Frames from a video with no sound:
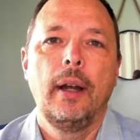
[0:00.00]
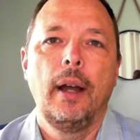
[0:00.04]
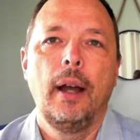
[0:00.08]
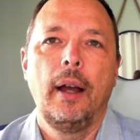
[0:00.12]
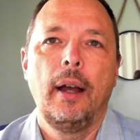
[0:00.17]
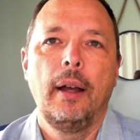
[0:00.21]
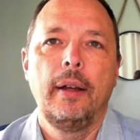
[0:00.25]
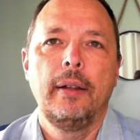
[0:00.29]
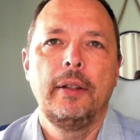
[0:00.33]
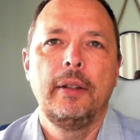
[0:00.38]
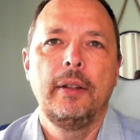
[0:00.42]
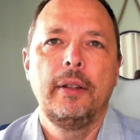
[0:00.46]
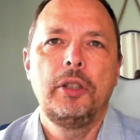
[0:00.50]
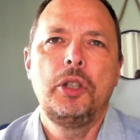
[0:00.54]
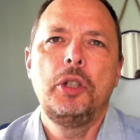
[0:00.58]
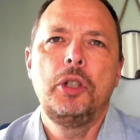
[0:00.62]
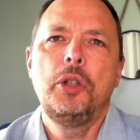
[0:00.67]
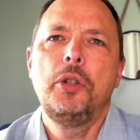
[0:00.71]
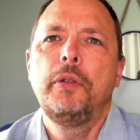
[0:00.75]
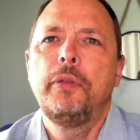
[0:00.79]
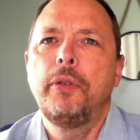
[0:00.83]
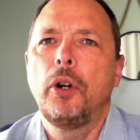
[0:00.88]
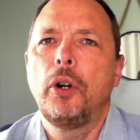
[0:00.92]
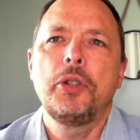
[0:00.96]
uh, this
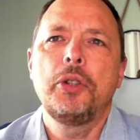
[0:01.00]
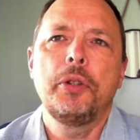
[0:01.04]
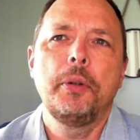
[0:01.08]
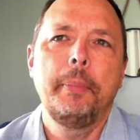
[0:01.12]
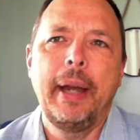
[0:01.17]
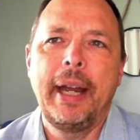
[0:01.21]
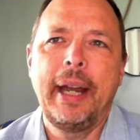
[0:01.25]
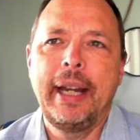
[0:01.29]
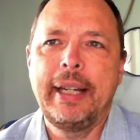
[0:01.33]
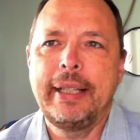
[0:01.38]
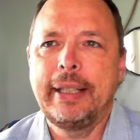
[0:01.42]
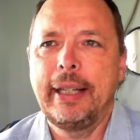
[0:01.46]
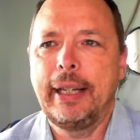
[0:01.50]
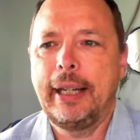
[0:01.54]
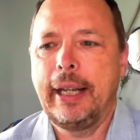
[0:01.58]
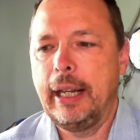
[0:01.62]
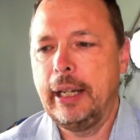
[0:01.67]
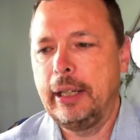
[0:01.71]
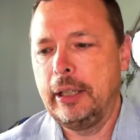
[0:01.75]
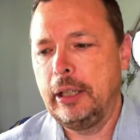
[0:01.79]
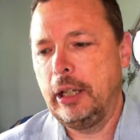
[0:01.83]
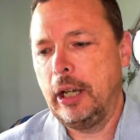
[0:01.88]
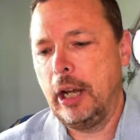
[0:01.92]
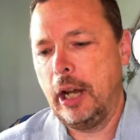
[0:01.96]
universal basic
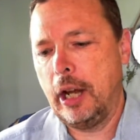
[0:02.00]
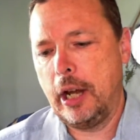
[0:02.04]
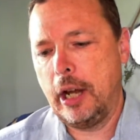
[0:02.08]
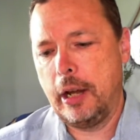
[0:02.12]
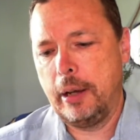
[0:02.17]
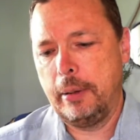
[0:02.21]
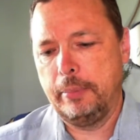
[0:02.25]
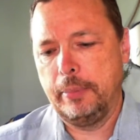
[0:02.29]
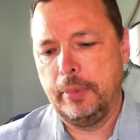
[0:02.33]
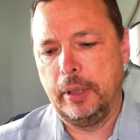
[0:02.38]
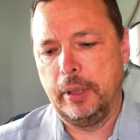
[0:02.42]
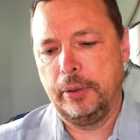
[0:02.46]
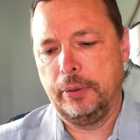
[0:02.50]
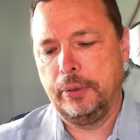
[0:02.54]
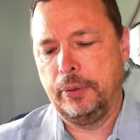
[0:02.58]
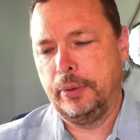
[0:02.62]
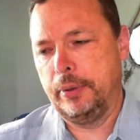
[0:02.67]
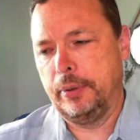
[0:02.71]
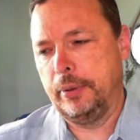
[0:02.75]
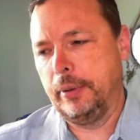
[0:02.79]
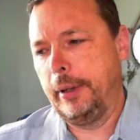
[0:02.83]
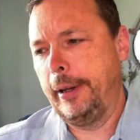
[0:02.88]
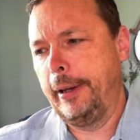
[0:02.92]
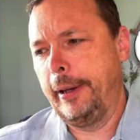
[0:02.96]
income,
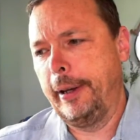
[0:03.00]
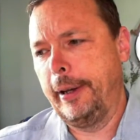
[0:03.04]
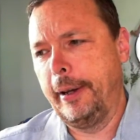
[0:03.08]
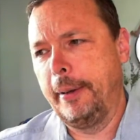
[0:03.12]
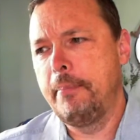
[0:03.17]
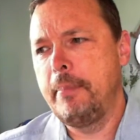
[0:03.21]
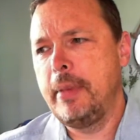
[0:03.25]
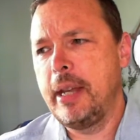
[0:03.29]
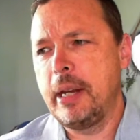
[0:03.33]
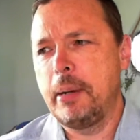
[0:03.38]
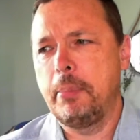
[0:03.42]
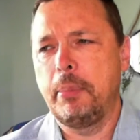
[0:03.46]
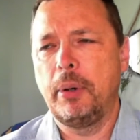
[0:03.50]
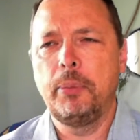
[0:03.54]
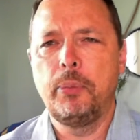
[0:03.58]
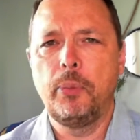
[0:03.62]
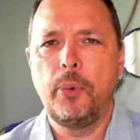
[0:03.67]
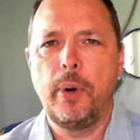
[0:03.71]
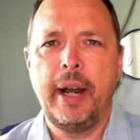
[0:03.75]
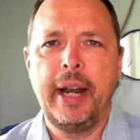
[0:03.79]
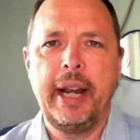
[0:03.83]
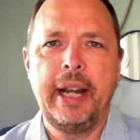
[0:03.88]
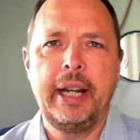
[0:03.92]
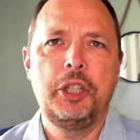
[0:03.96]
this uh, minimum
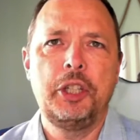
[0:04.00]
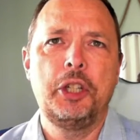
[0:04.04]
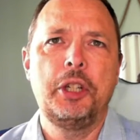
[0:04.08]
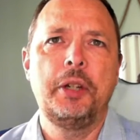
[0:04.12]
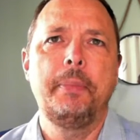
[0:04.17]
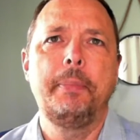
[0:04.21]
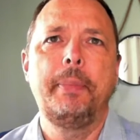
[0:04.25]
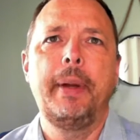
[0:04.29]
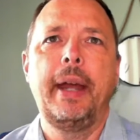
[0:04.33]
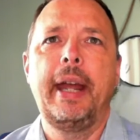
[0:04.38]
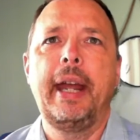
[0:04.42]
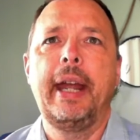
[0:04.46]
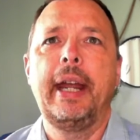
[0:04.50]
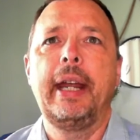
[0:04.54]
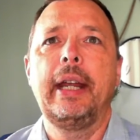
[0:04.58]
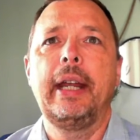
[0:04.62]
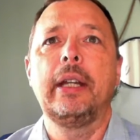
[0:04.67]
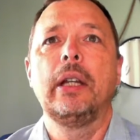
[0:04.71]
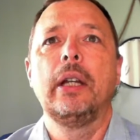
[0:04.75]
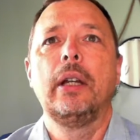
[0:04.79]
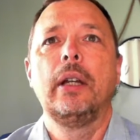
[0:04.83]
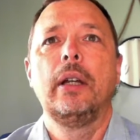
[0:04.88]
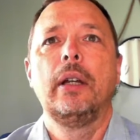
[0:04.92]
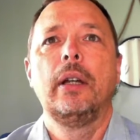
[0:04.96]
wage
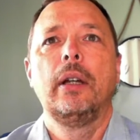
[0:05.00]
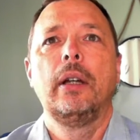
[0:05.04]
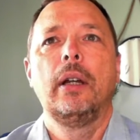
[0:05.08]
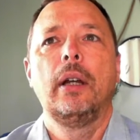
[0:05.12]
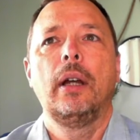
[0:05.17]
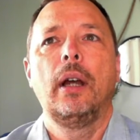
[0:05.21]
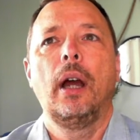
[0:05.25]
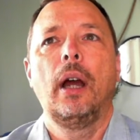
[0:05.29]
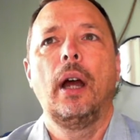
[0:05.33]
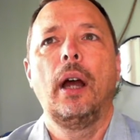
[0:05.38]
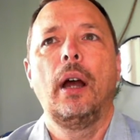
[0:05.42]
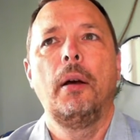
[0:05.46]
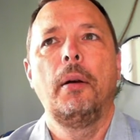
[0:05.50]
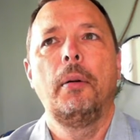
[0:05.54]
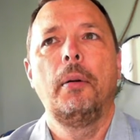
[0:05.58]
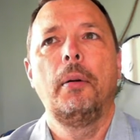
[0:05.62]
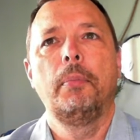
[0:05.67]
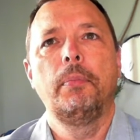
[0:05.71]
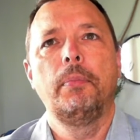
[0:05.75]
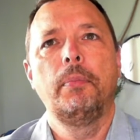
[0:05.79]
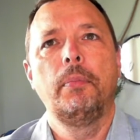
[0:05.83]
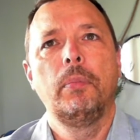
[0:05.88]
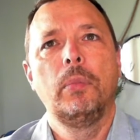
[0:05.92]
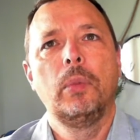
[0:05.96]
debate,
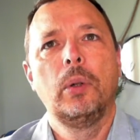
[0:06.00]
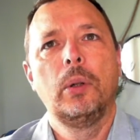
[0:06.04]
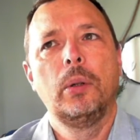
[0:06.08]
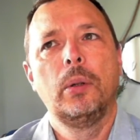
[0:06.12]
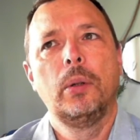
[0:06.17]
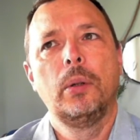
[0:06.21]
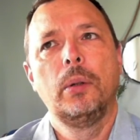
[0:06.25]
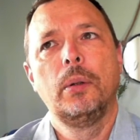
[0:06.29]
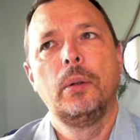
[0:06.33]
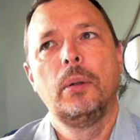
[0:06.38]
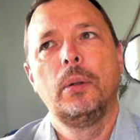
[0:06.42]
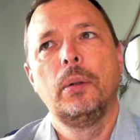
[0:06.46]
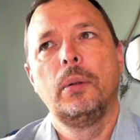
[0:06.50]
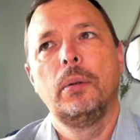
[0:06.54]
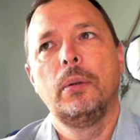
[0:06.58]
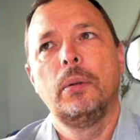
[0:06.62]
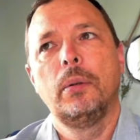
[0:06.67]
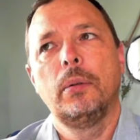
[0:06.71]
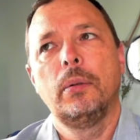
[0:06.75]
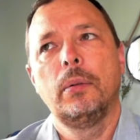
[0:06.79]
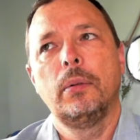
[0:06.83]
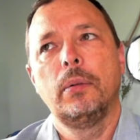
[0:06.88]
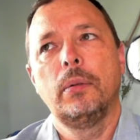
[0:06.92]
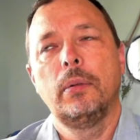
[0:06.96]
um,
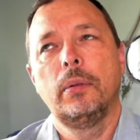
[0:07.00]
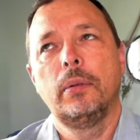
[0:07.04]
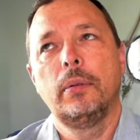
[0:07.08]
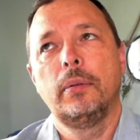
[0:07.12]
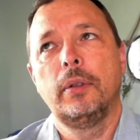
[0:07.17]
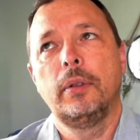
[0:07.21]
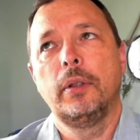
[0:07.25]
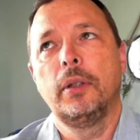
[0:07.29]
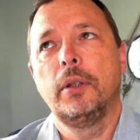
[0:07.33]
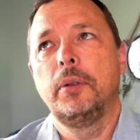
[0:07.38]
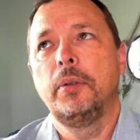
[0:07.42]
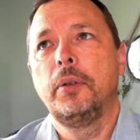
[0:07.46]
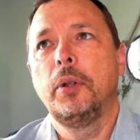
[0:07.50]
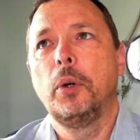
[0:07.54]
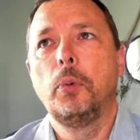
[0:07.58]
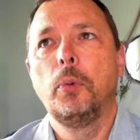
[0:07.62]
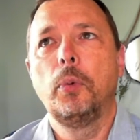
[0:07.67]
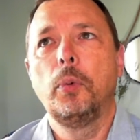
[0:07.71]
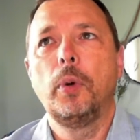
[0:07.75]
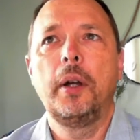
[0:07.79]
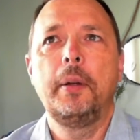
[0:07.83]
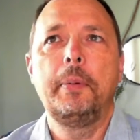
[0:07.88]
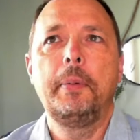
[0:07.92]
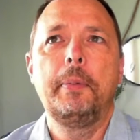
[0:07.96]
the the
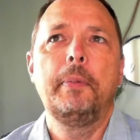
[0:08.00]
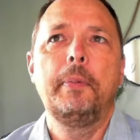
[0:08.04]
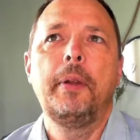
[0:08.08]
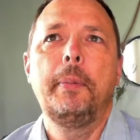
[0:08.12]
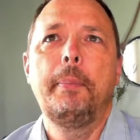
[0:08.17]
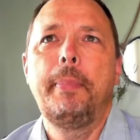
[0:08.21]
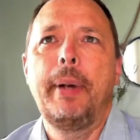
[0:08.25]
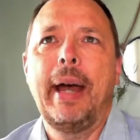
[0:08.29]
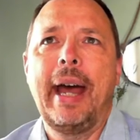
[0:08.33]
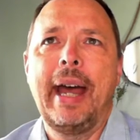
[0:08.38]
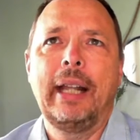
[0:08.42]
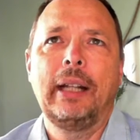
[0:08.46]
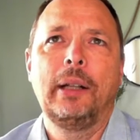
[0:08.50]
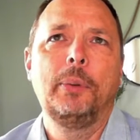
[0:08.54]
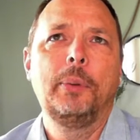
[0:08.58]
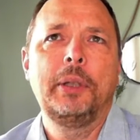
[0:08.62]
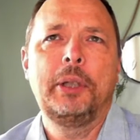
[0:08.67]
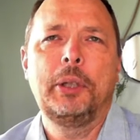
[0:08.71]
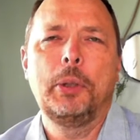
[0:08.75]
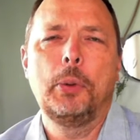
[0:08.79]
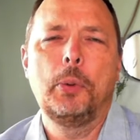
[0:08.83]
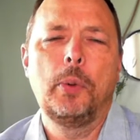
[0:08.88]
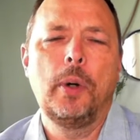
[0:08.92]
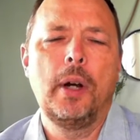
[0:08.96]
one the battle
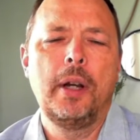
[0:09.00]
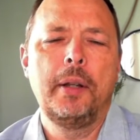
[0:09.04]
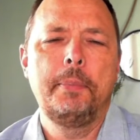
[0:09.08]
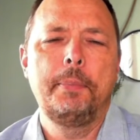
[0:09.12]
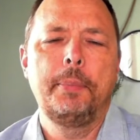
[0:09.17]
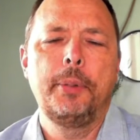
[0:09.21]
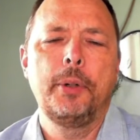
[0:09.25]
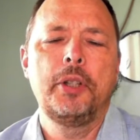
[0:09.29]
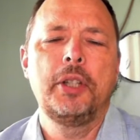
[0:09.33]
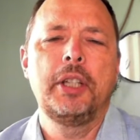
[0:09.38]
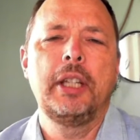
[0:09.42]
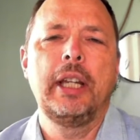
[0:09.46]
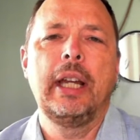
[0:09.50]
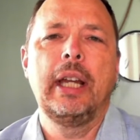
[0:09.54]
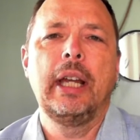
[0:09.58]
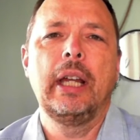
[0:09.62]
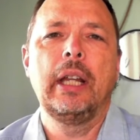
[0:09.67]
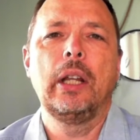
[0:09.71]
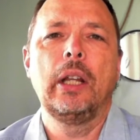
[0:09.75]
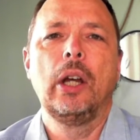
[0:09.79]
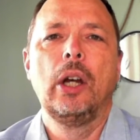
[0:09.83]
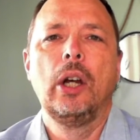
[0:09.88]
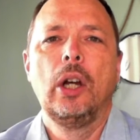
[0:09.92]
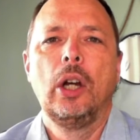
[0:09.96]
with the one
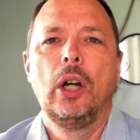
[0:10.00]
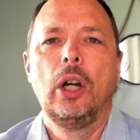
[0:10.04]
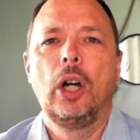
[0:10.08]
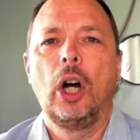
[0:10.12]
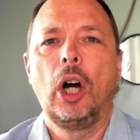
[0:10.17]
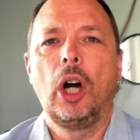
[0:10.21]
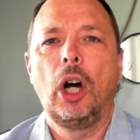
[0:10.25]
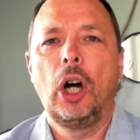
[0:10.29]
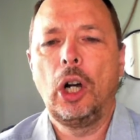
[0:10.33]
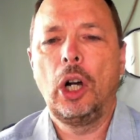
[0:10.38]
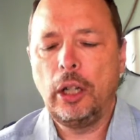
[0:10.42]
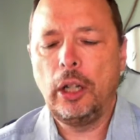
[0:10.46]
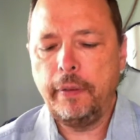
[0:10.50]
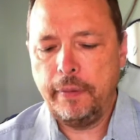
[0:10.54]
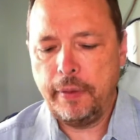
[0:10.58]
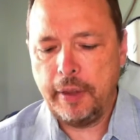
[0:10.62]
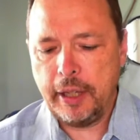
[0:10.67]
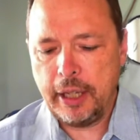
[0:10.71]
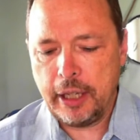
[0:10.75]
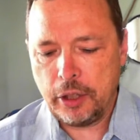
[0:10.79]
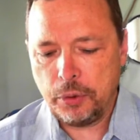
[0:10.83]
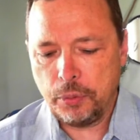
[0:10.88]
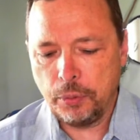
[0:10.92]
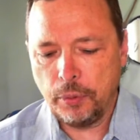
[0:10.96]
percent, all
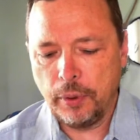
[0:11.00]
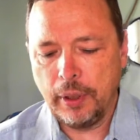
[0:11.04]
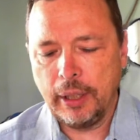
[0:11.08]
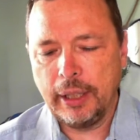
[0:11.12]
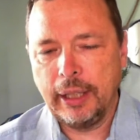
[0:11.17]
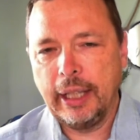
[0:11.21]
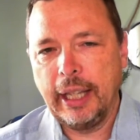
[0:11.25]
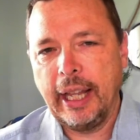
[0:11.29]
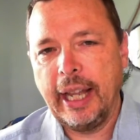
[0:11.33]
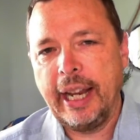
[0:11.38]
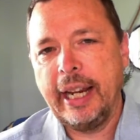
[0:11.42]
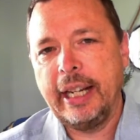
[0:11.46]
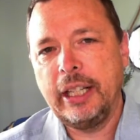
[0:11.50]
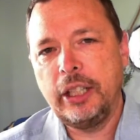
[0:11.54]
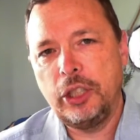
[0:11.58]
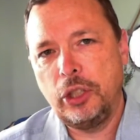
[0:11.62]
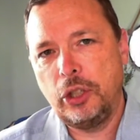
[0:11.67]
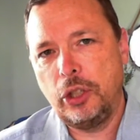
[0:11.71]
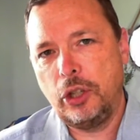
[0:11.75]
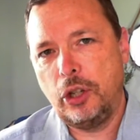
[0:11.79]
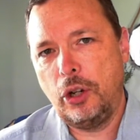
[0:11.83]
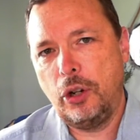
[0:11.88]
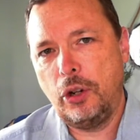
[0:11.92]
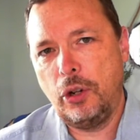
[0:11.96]
of this
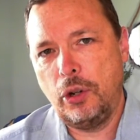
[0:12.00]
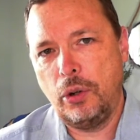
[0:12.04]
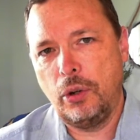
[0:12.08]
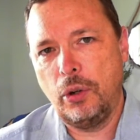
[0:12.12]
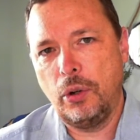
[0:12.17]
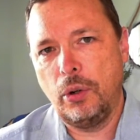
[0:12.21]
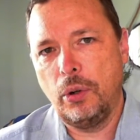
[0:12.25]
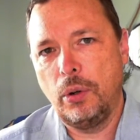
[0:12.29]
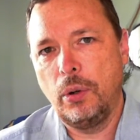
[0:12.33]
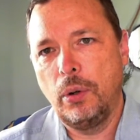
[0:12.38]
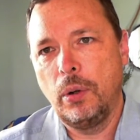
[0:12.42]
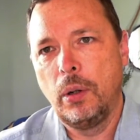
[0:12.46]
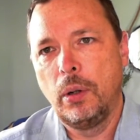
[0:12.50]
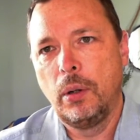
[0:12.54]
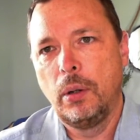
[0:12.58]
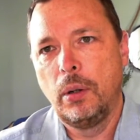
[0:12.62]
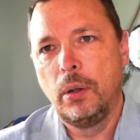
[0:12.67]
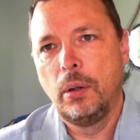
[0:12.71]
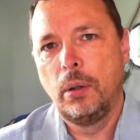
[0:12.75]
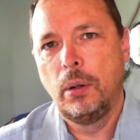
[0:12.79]
relates to